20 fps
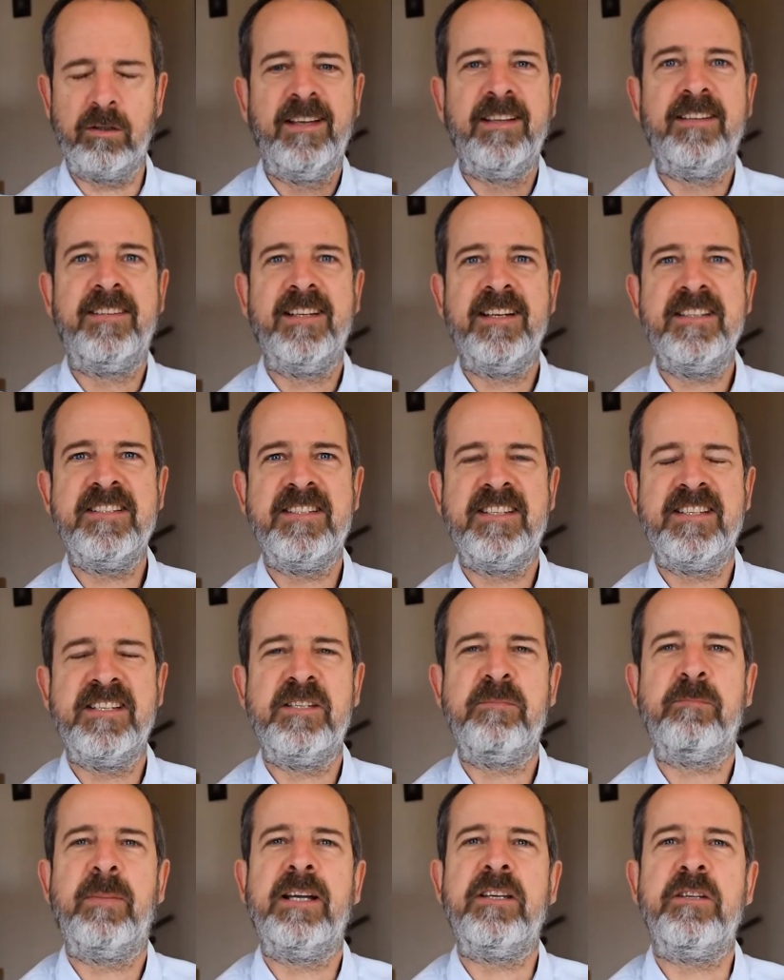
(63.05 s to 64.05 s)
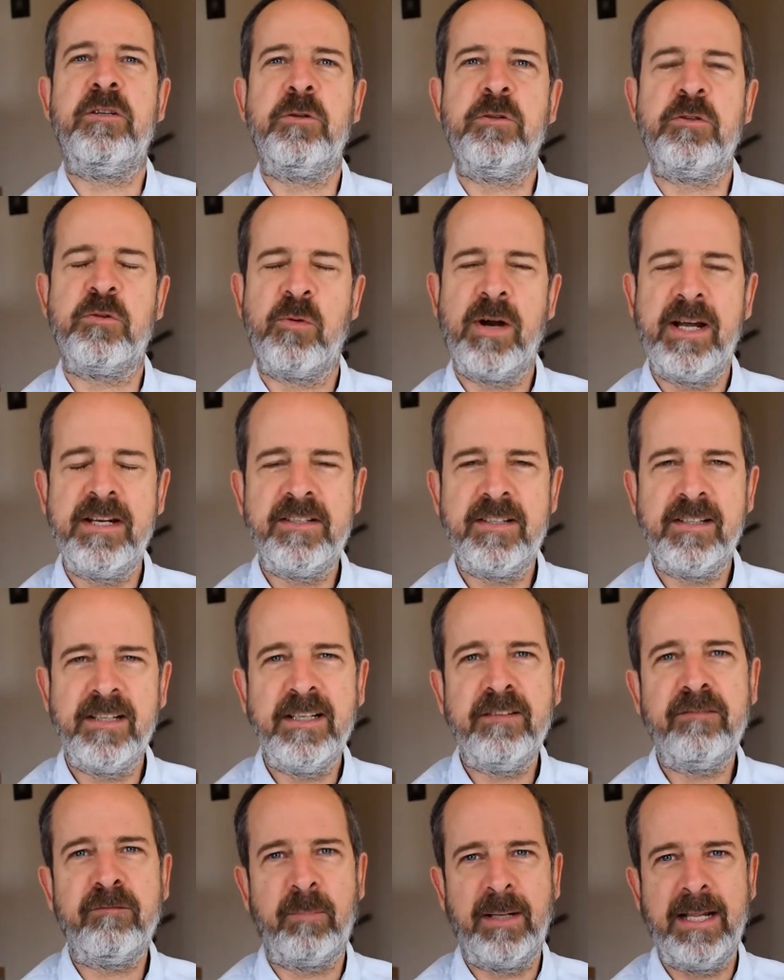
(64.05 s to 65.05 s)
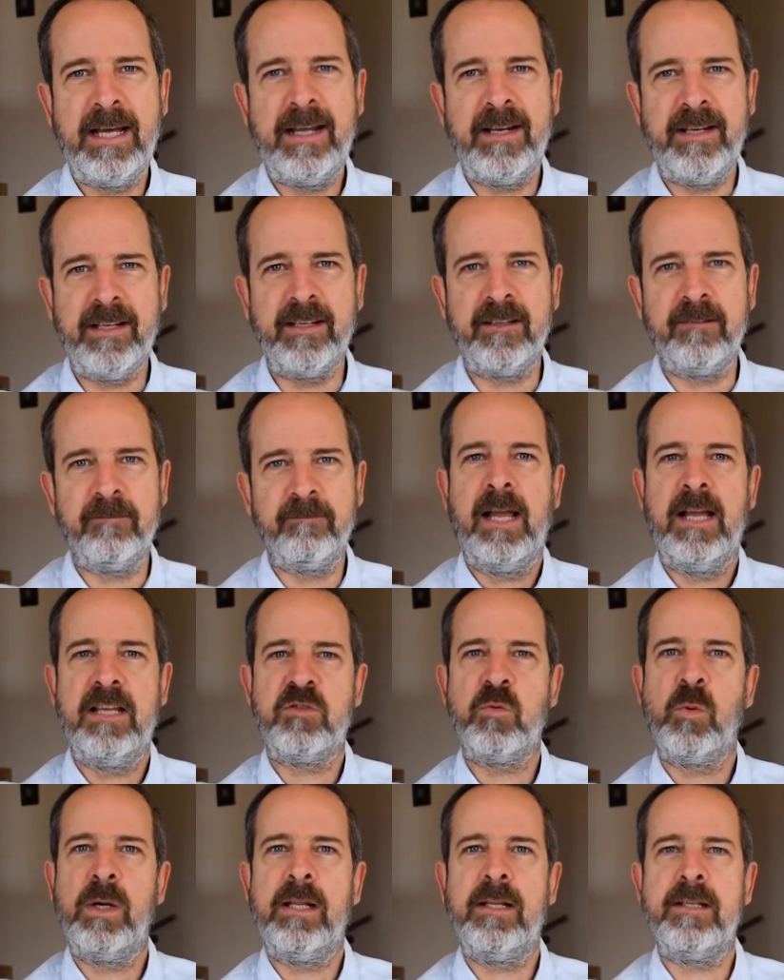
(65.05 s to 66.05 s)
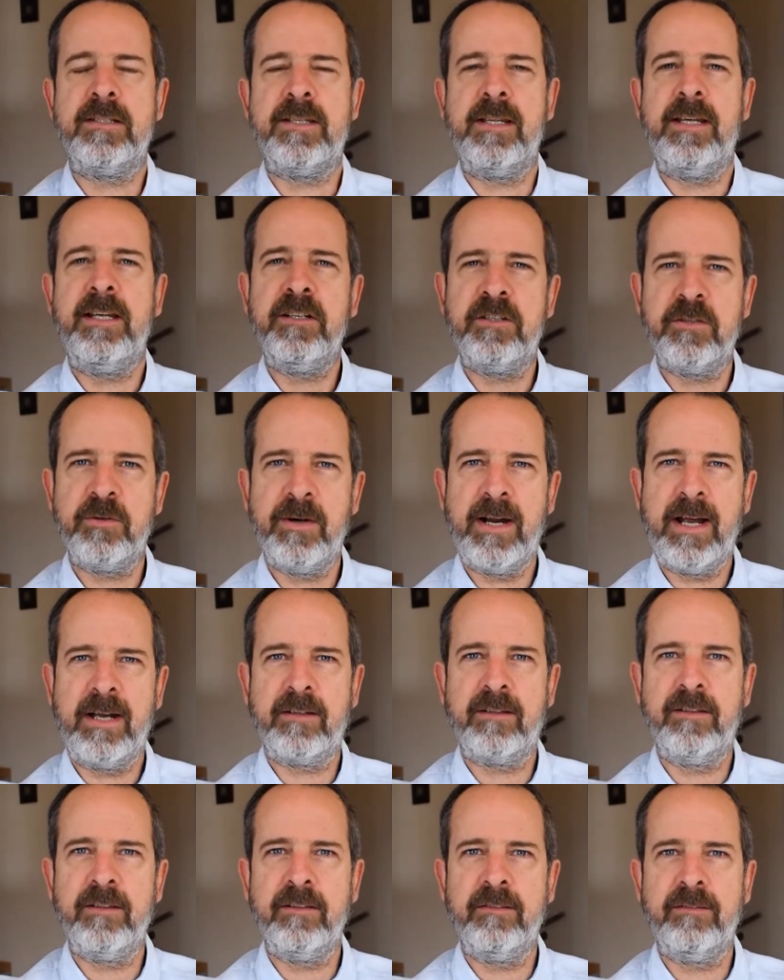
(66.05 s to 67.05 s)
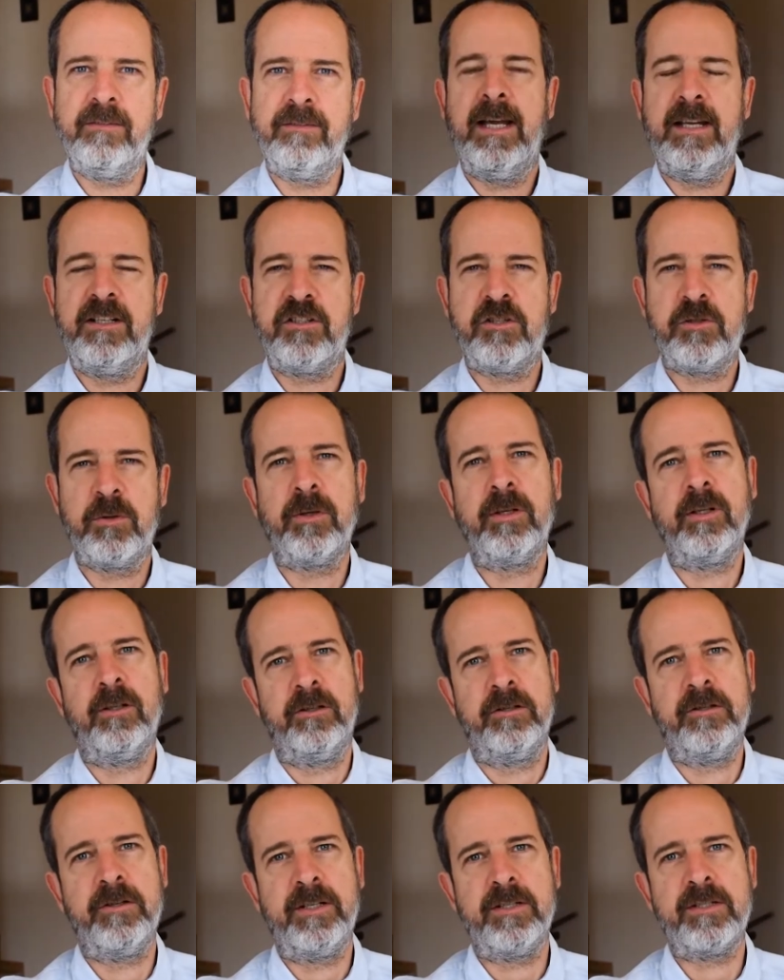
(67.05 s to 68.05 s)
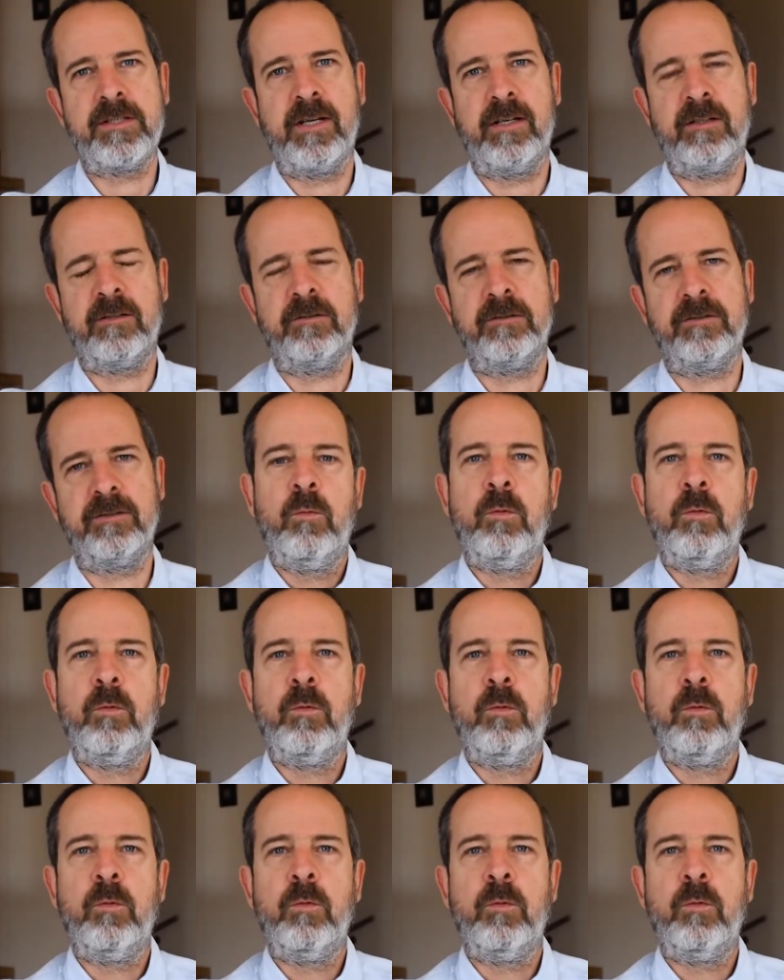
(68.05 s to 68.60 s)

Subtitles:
It does this by using right-to-left planning as well as interactive and short learning cycles,